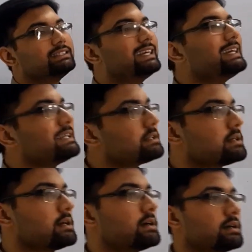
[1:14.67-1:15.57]
that
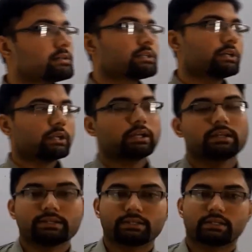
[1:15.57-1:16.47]
uh,
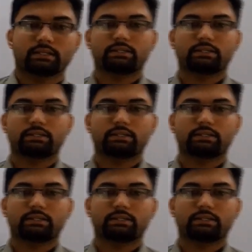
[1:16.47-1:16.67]
circuits uh,